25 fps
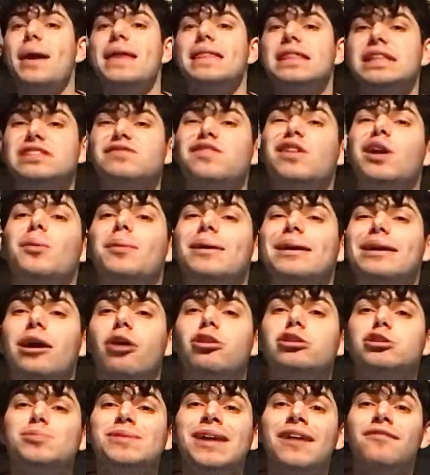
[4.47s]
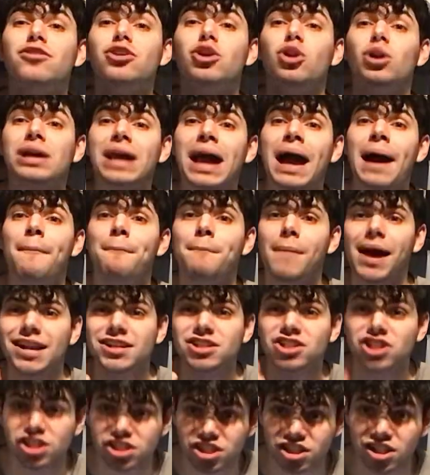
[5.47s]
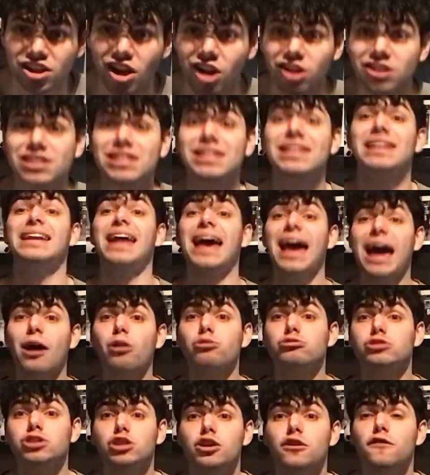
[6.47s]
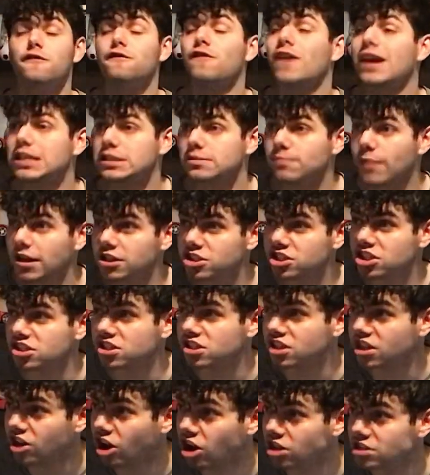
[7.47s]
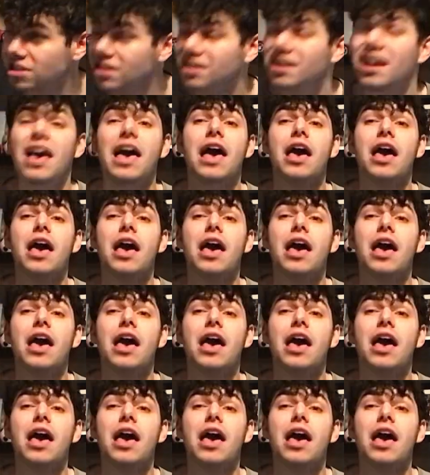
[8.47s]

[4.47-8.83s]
In this video we're going to be having a look at Manchester United and how do you fix Manchester United.